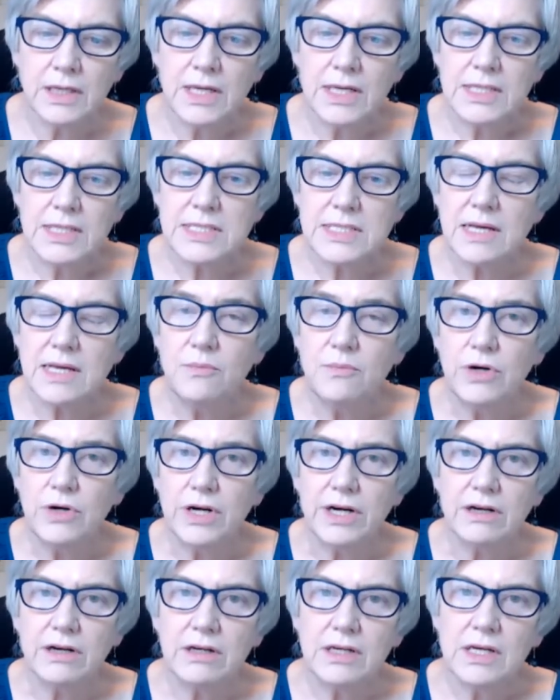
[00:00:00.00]

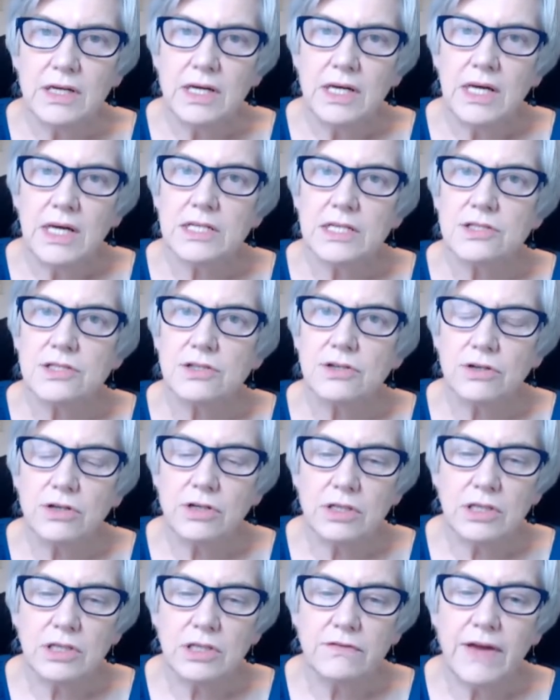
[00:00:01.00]
Somewhere a
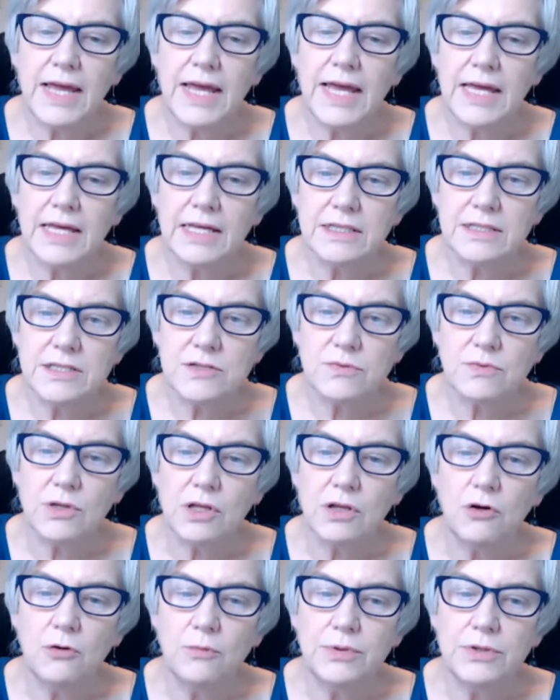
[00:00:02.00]
circle of hands
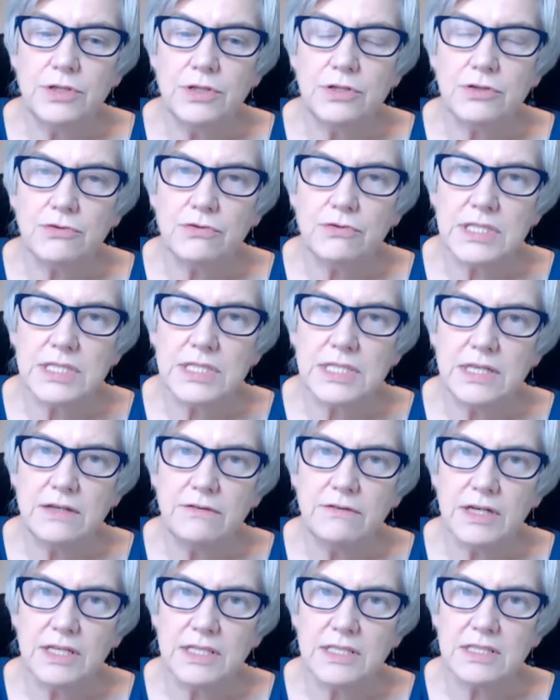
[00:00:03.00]
will open to
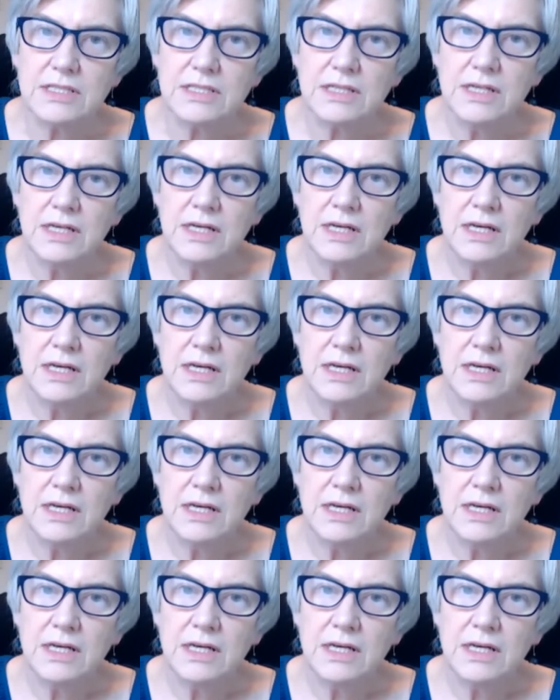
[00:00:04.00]
receive us.